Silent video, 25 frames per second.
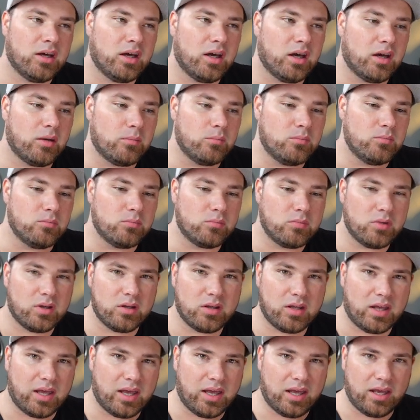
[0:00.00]

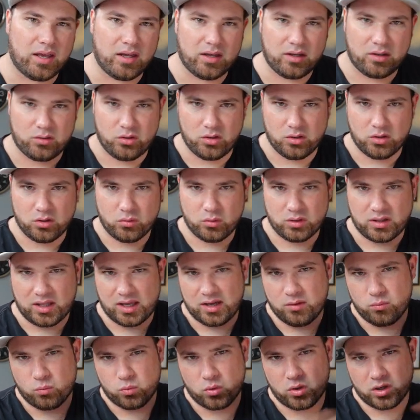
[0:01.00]
You know what?
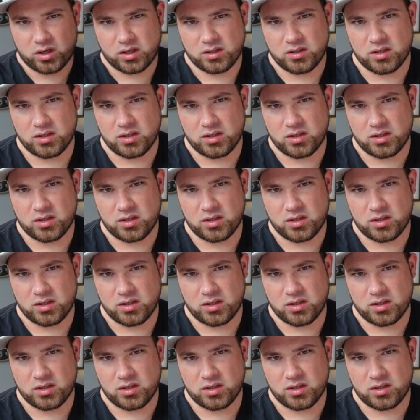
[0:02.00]
I work